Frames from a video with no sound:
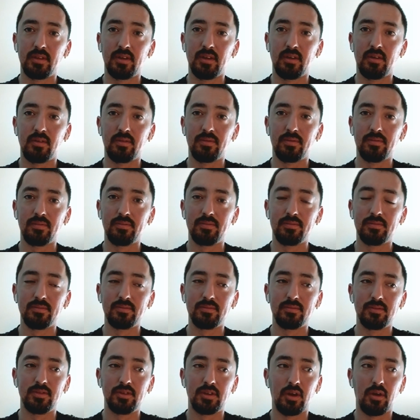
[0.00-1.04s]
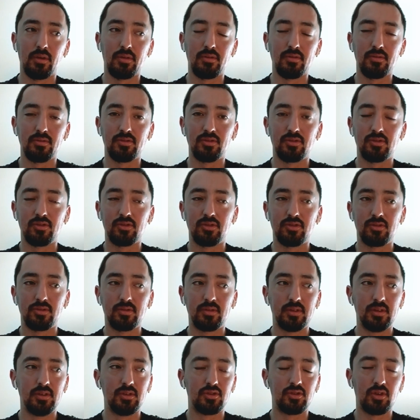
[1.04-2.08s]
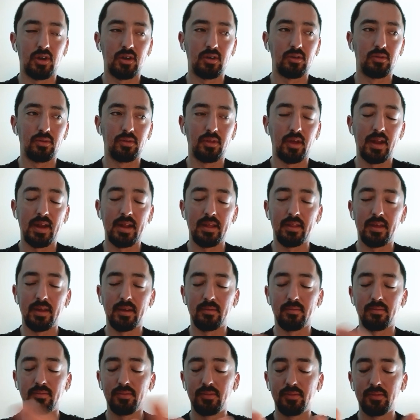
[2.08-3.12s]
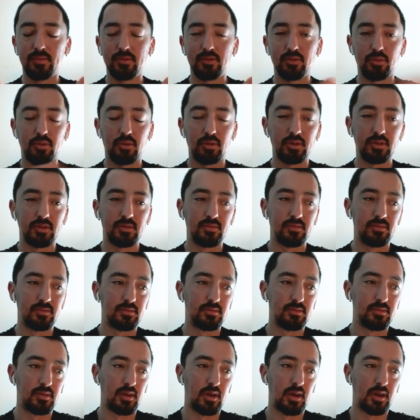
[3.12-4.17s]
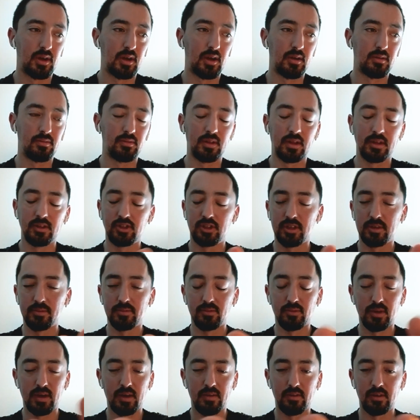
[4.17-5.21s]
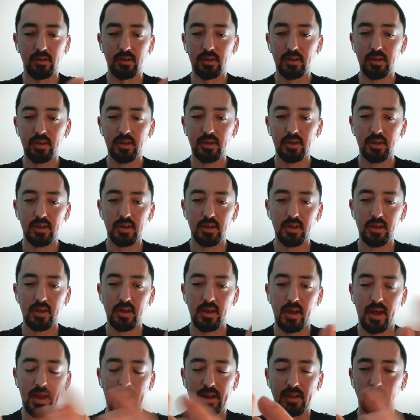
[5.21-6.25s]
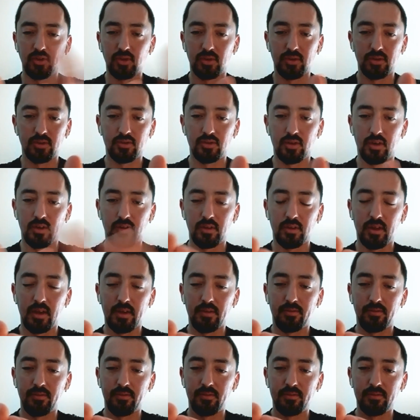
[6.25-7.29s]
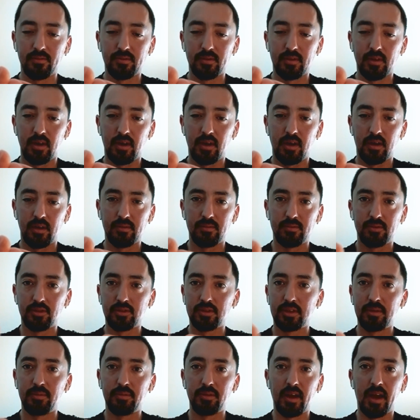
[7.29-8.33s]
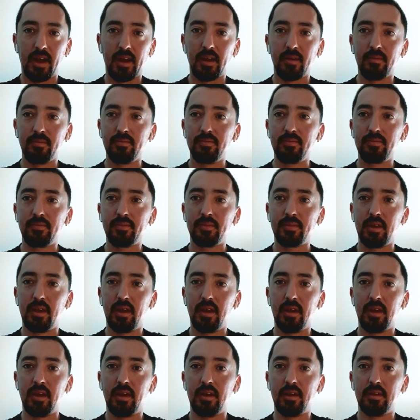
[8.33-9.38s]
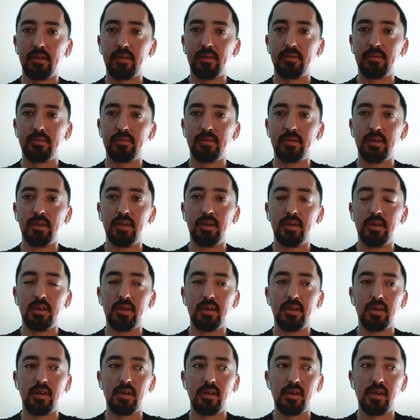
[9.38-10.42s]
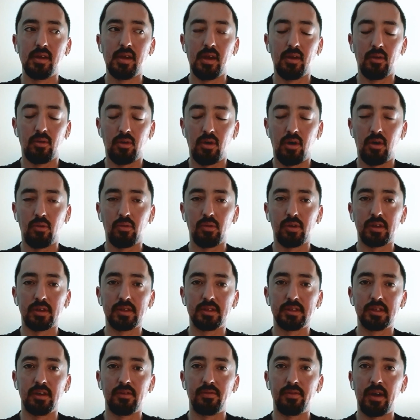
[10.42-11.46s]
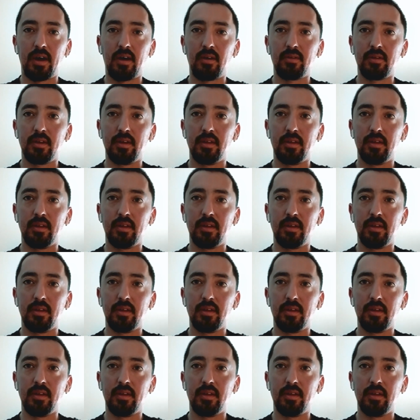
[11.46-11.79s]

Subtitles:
You know, you go through, you struggle with anything, sports, relationships, whatever, any sort of struggle in life. Just keep your head up and it'll all work itself out.